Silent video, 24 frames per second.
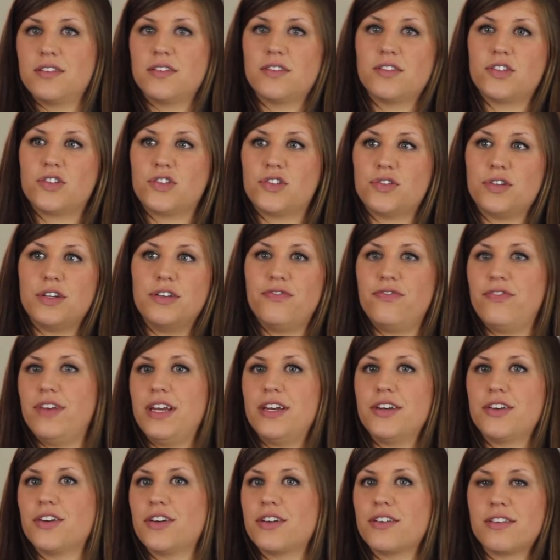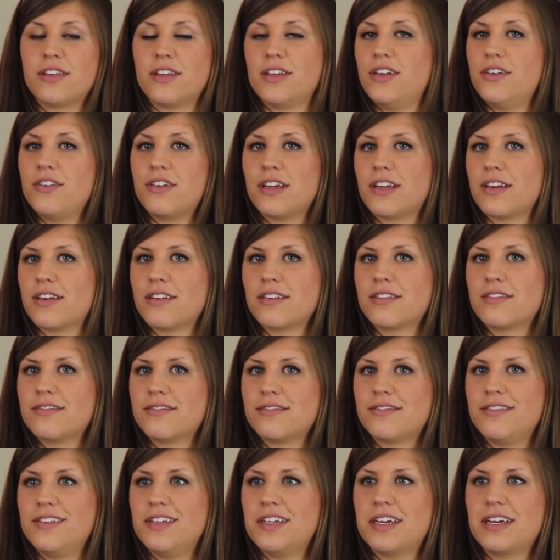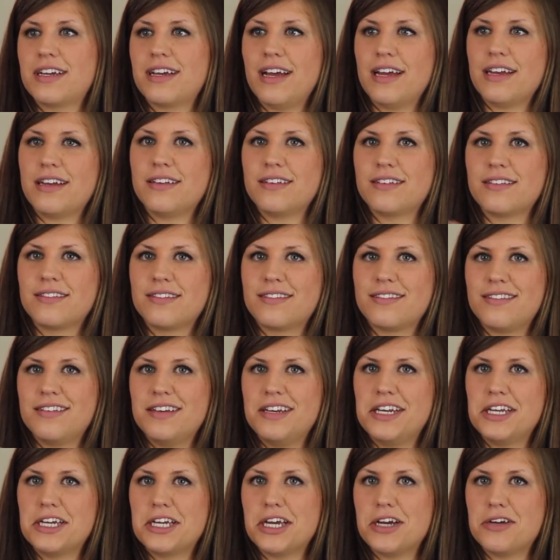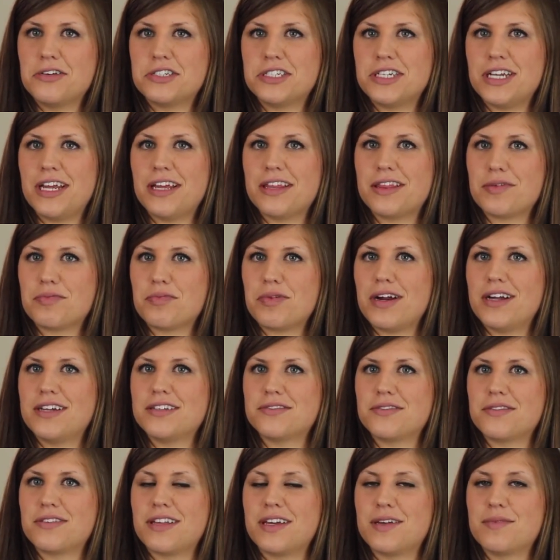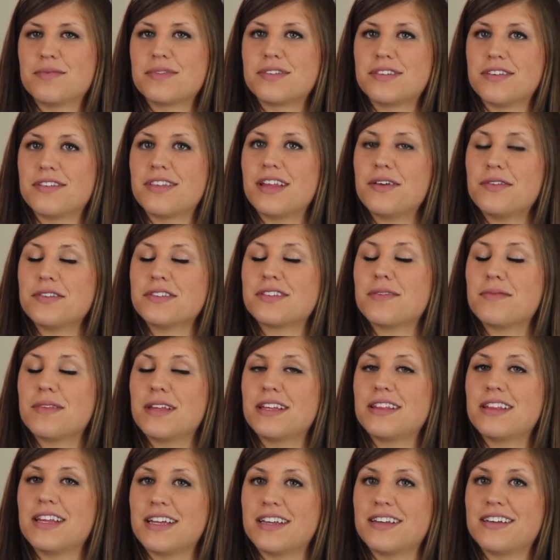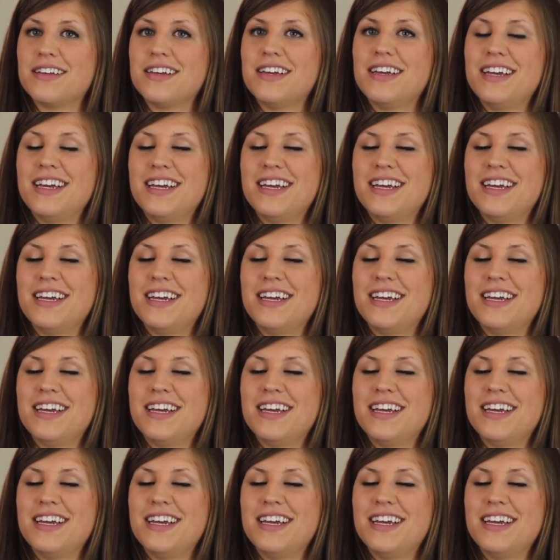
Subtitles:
street vendor, then you can kind of negotiate the price with them. So that was something that